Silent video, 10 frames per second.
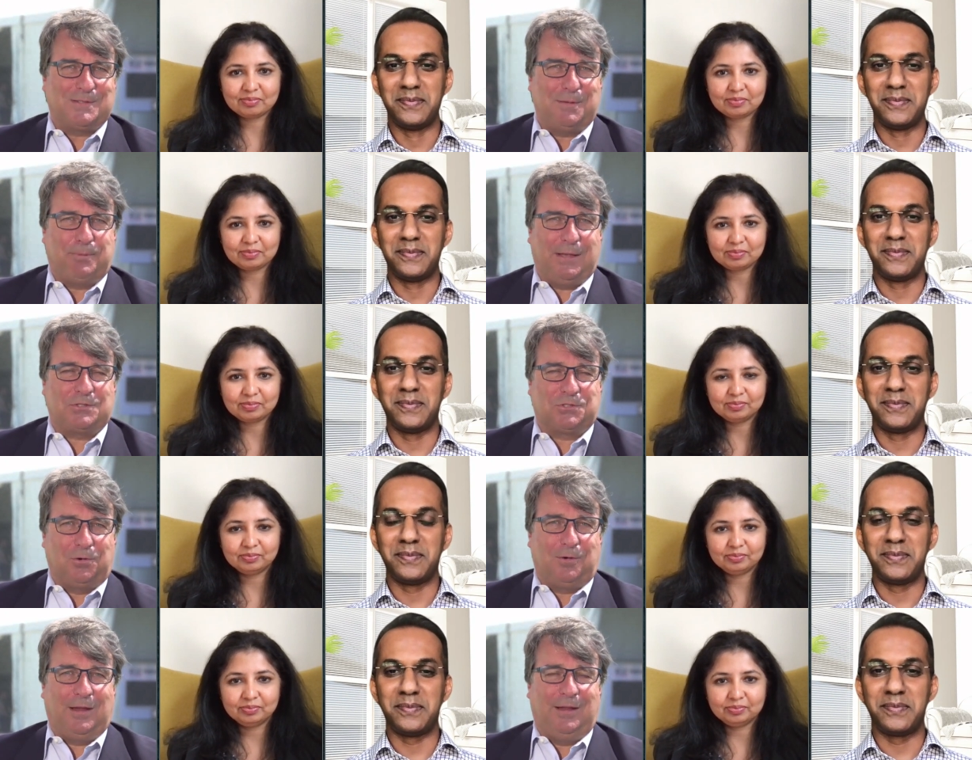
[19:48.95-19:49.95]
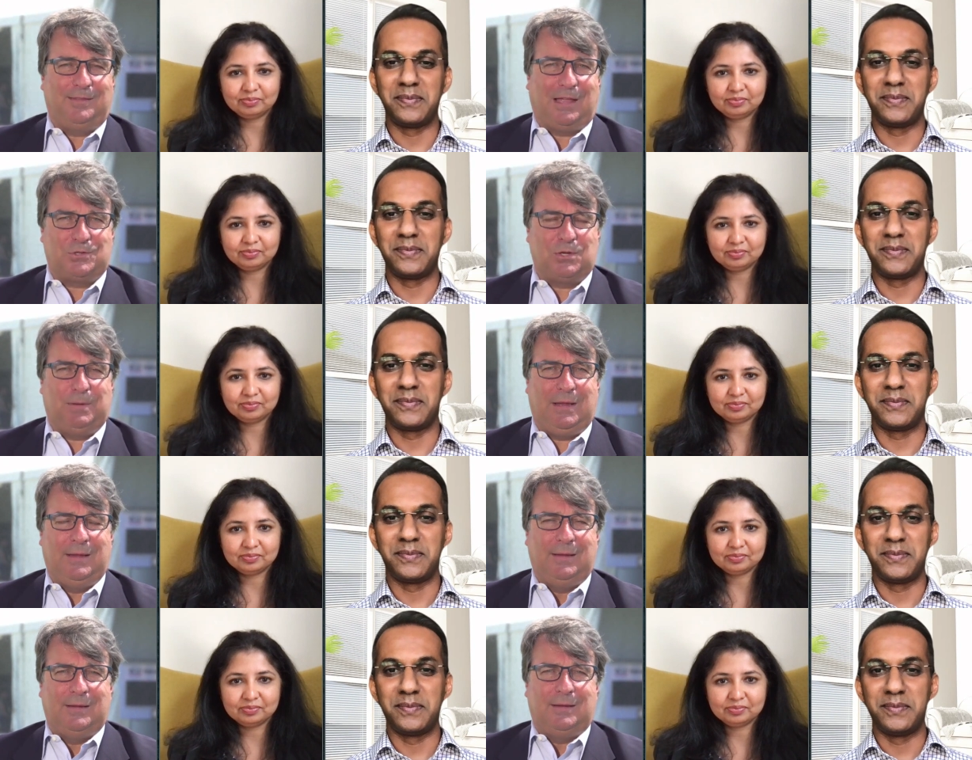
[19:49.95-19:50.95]
Speaker 1: the big story that should be
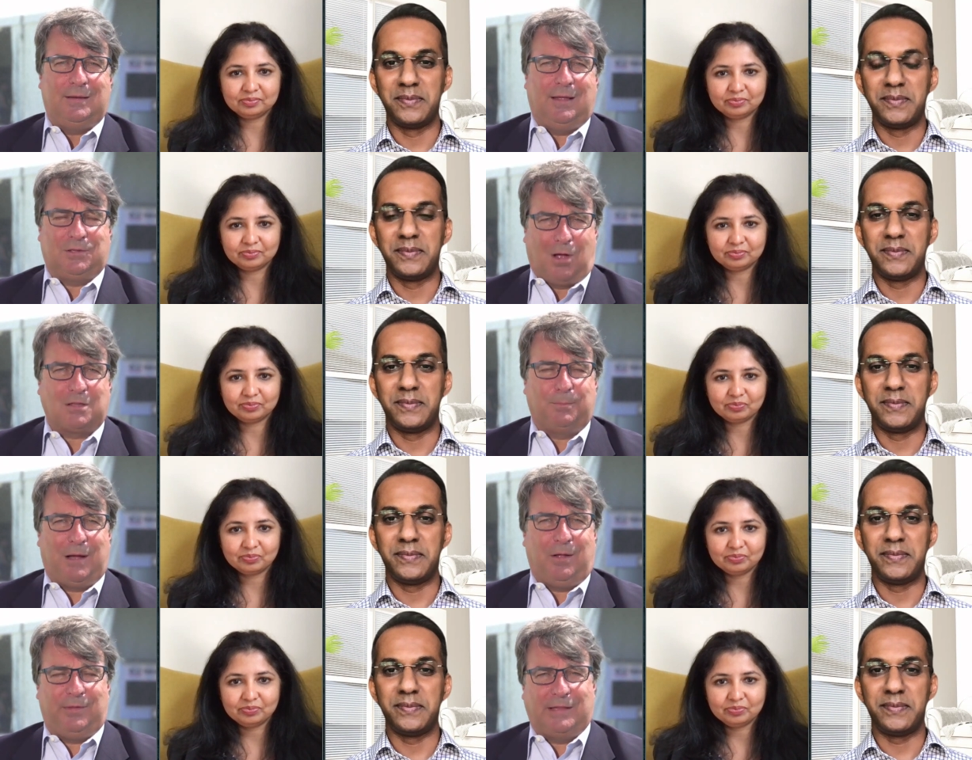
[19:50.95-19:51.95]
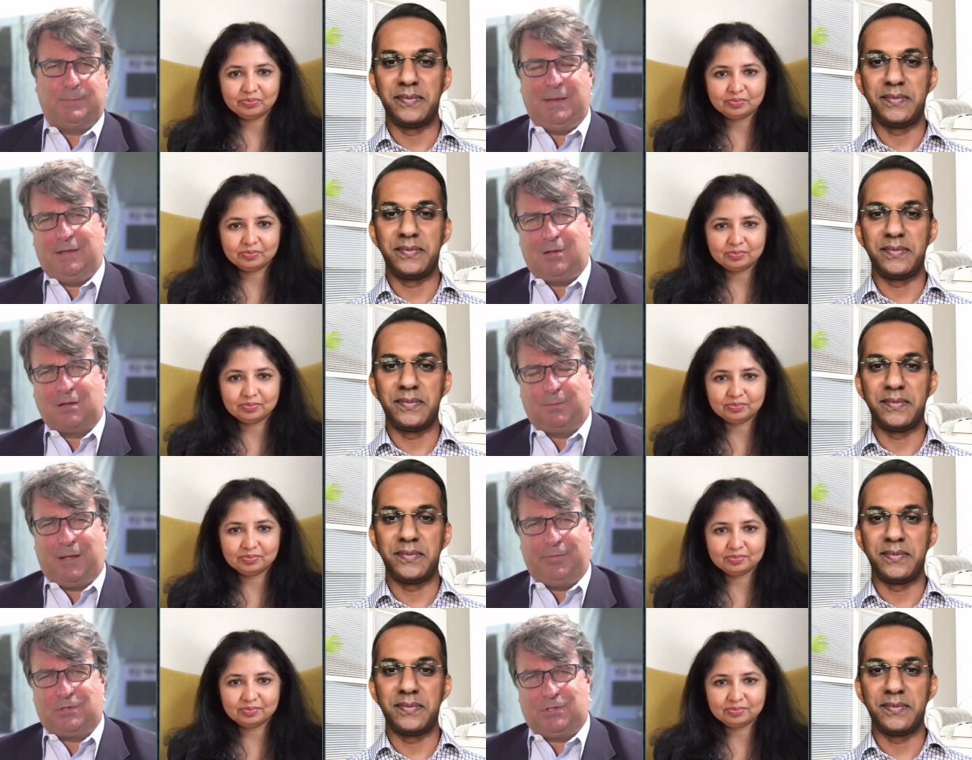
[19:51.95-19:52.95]
uh, talked about, that's being talked
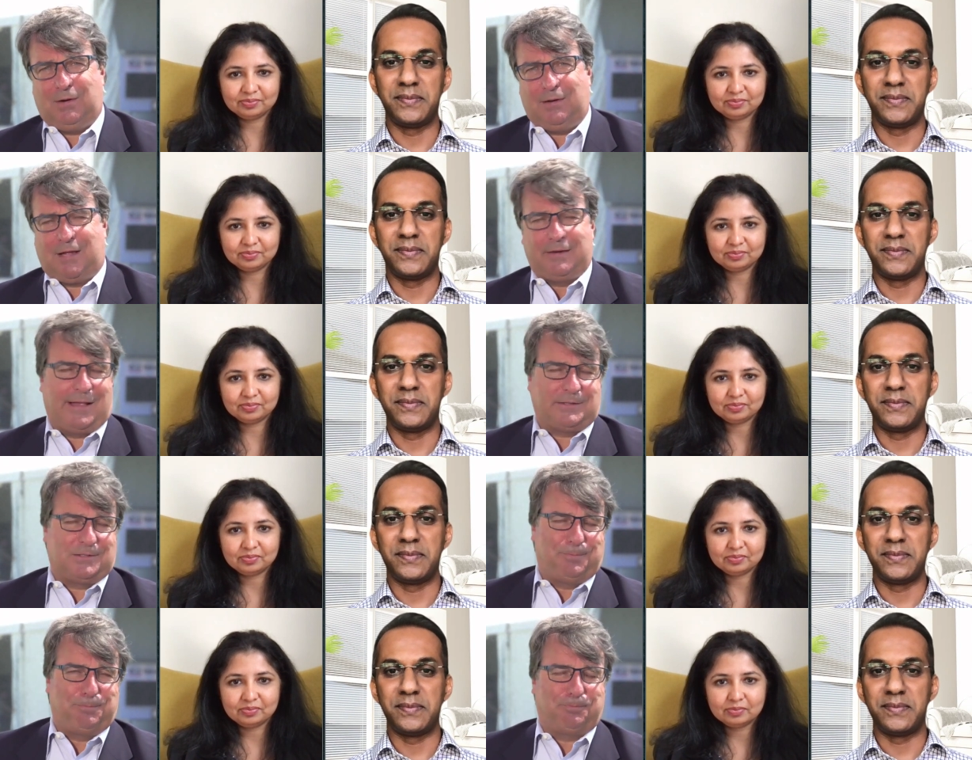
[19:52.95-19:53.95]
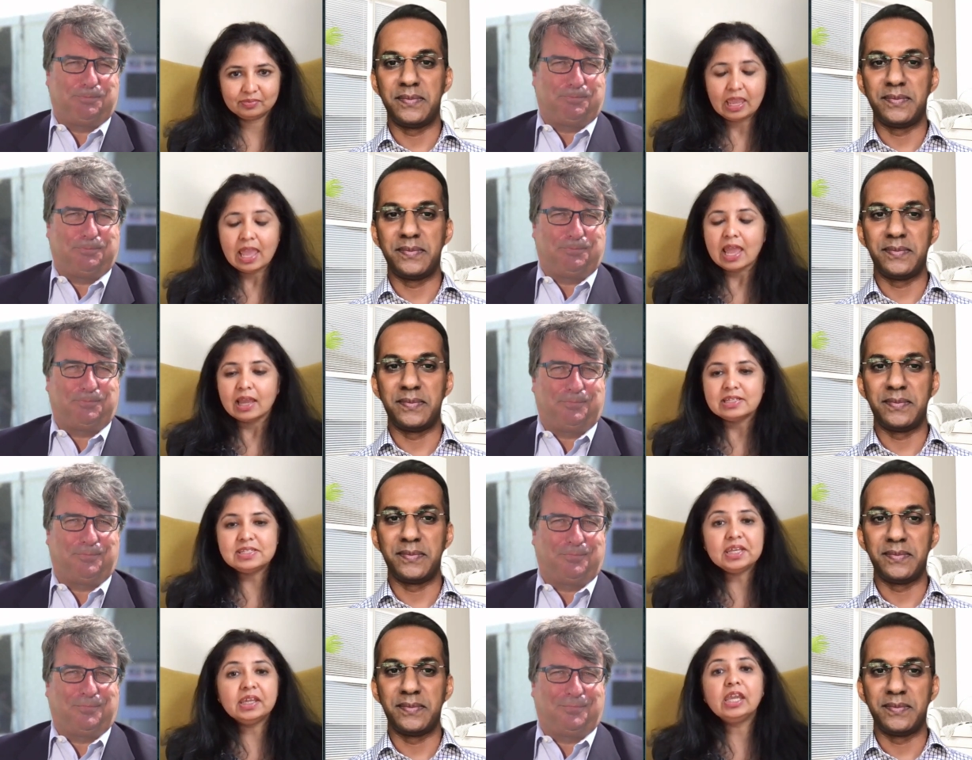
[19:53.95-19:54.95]
about this year at .next?
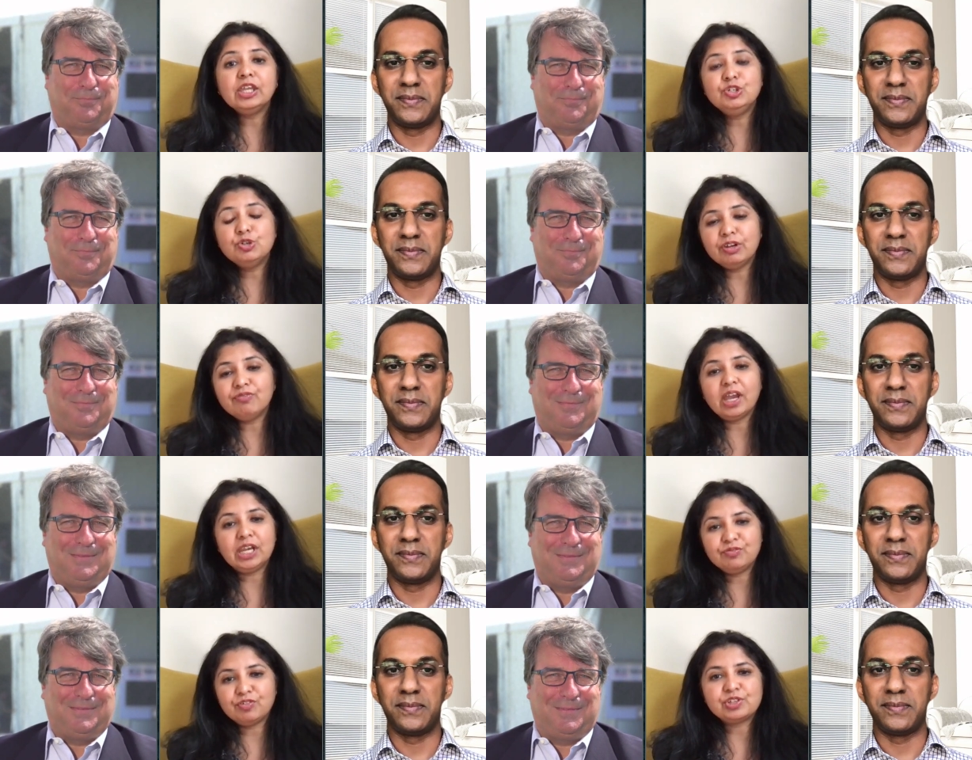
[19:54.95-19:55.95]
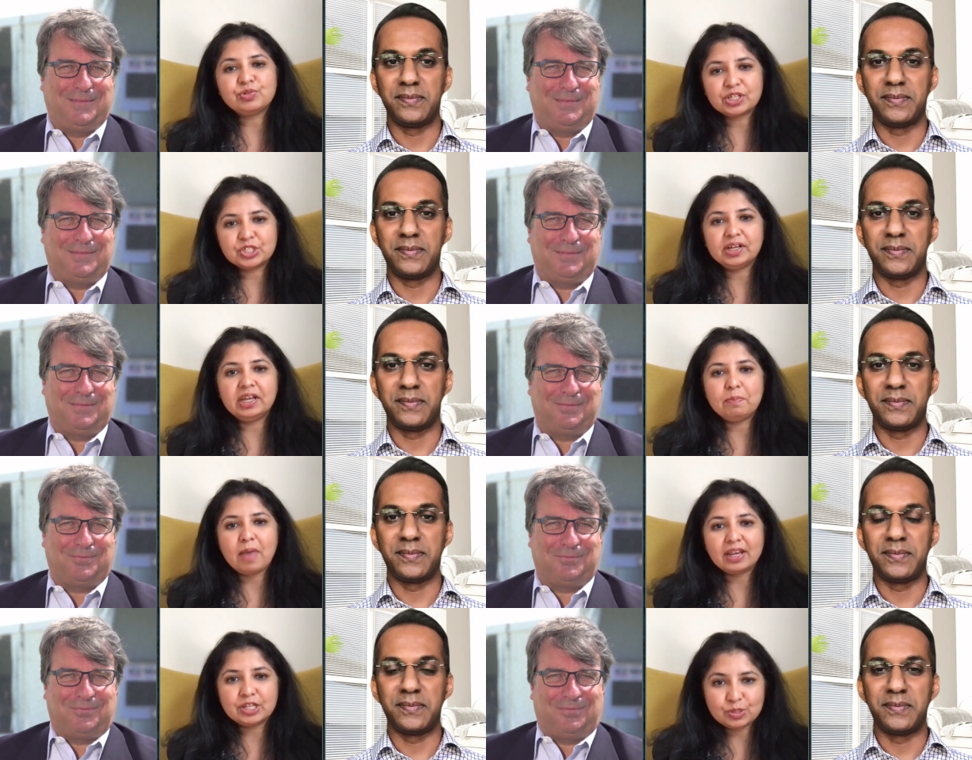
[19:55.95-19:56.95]
Speaker 2: Taking unified infrastructure and
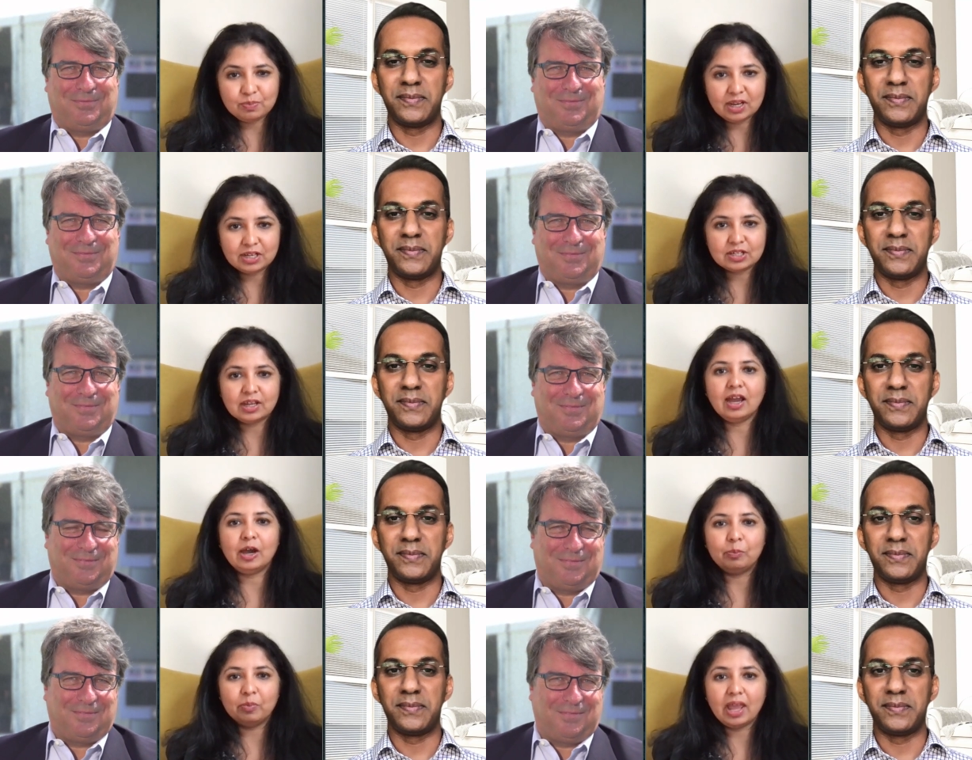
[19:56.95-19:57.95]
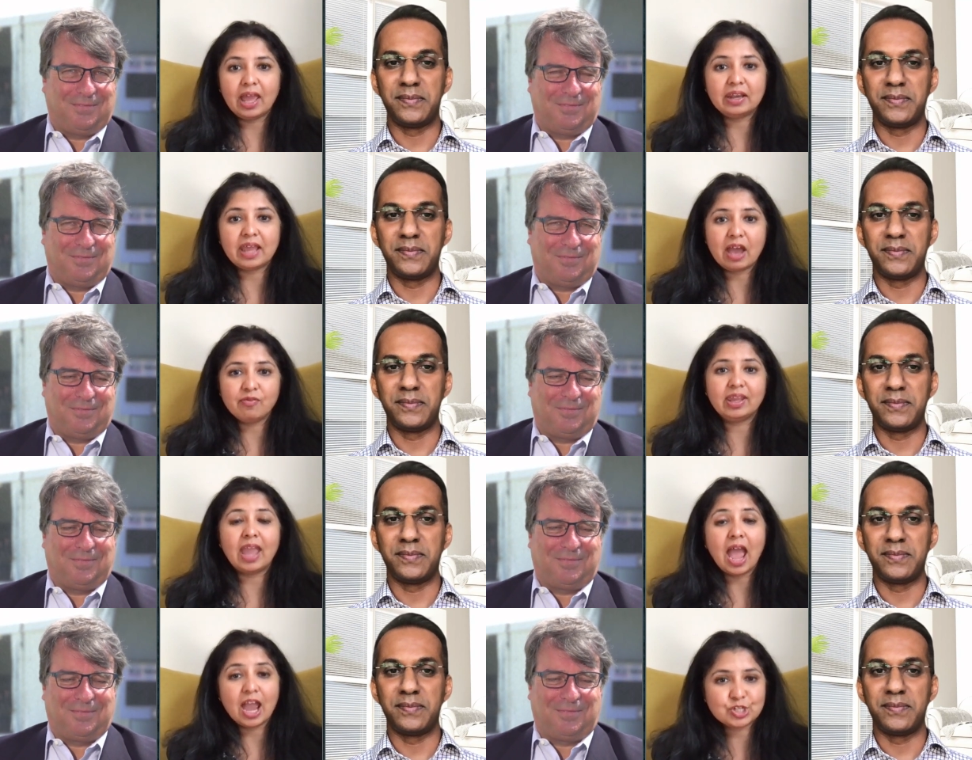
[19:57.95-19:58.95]
management um, and
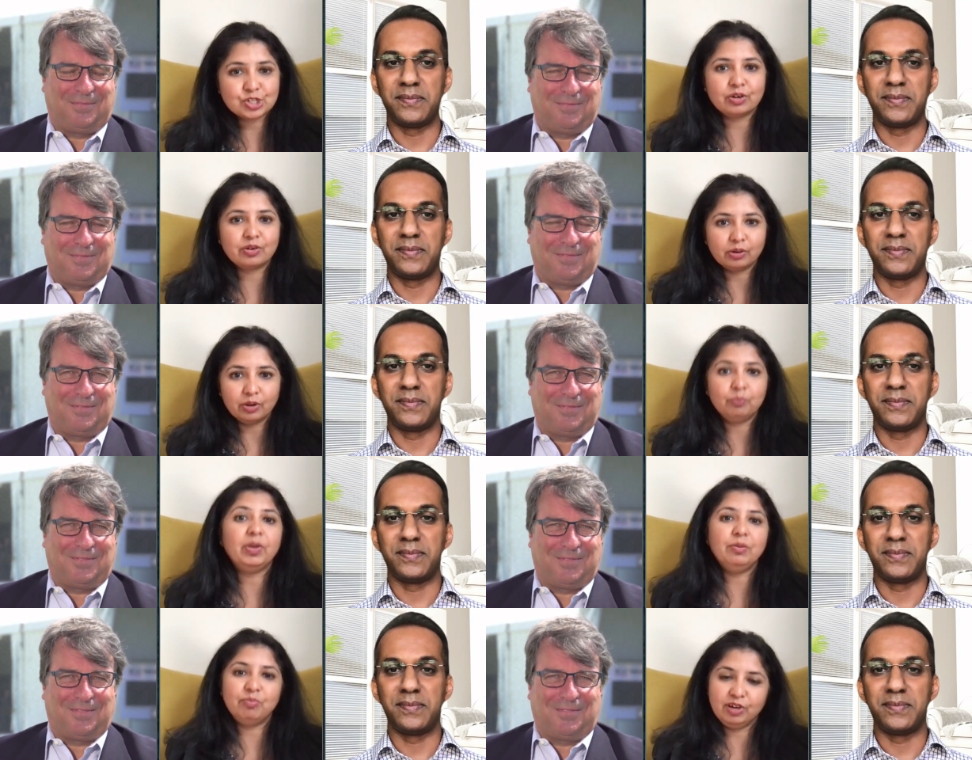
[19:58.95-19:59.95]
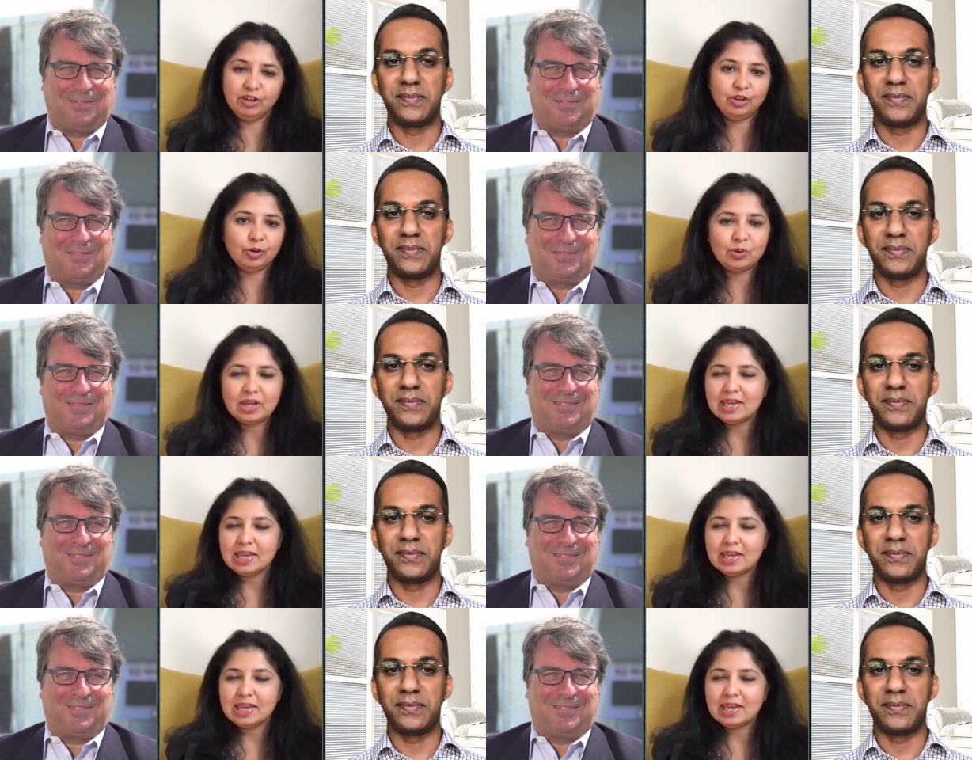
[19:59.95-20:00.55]
having Azure in preview